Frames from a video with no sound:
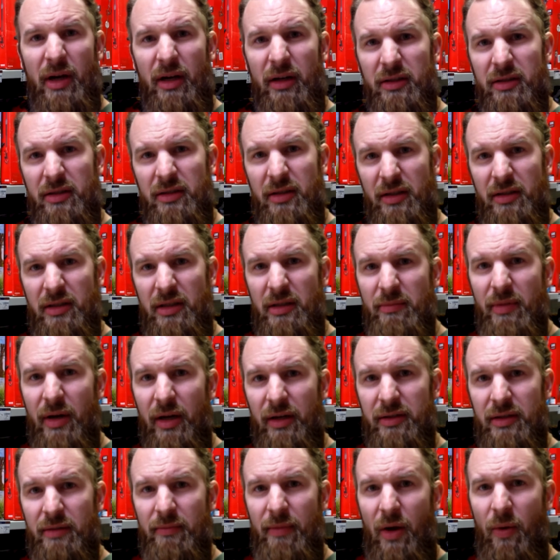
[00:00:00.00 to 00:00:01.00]
bucks, 60
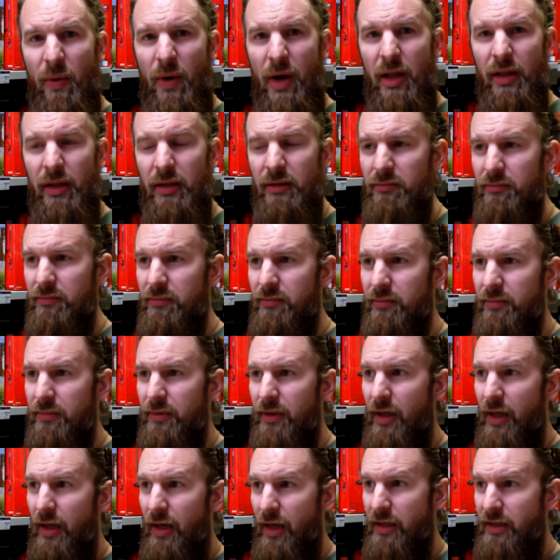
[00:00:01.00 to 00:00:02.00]
bucks in my wallet,
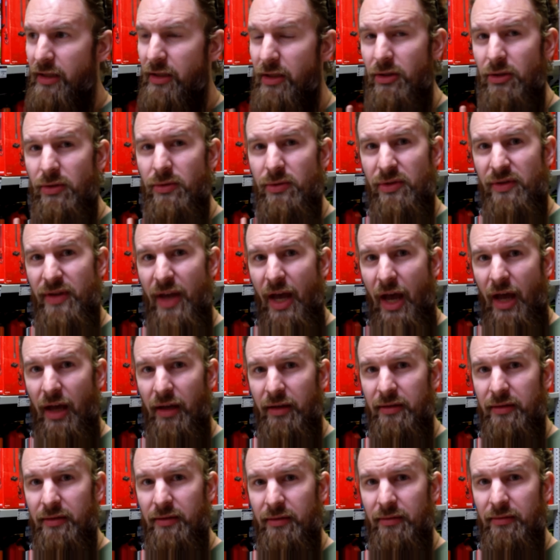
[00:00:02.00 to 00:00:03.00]
and I need to use
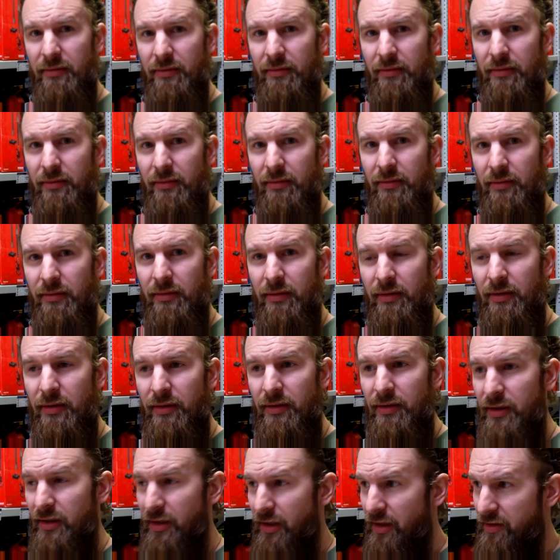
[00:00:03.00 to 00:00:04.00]
that
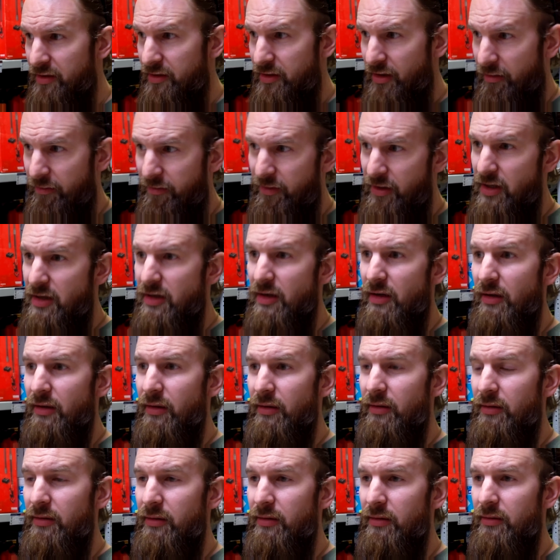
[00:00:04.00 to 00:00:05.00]
to get stuff
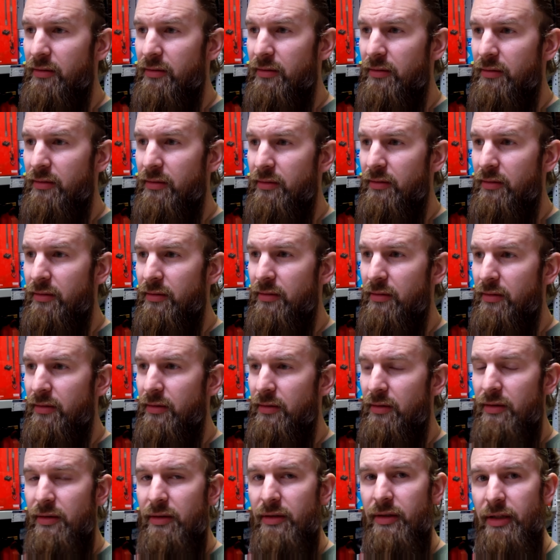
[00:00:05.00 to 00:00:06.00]
here
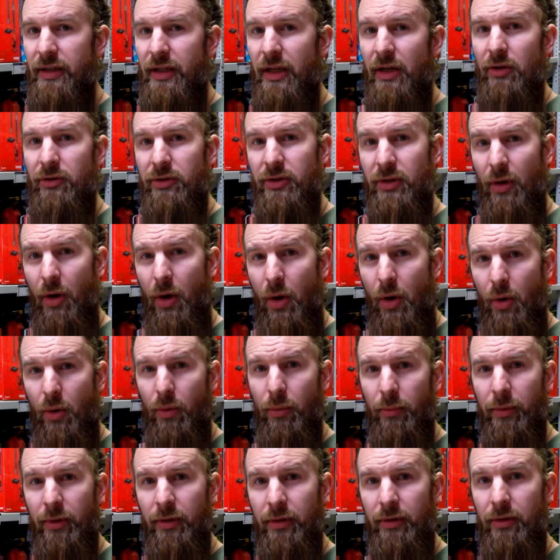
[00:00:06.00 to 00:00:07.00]
to get to
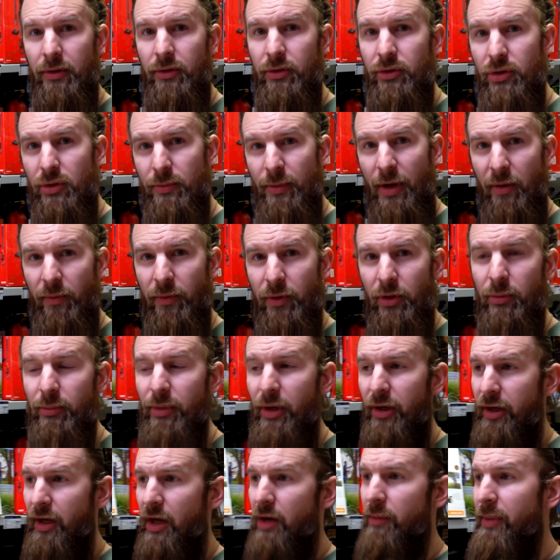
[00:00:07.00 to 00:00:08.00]
home to my real
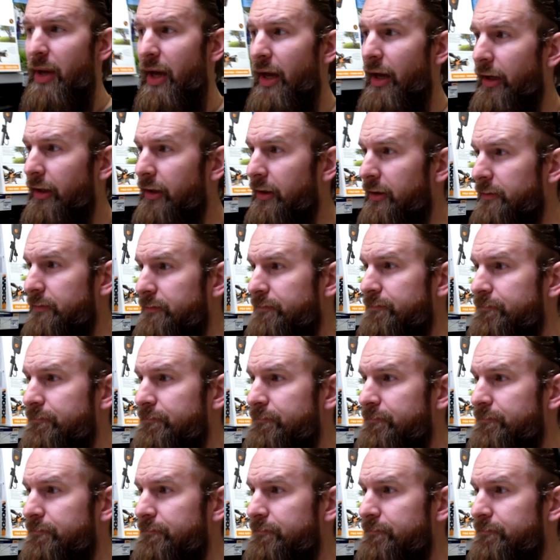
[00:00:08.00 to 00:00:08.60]
bug out bag.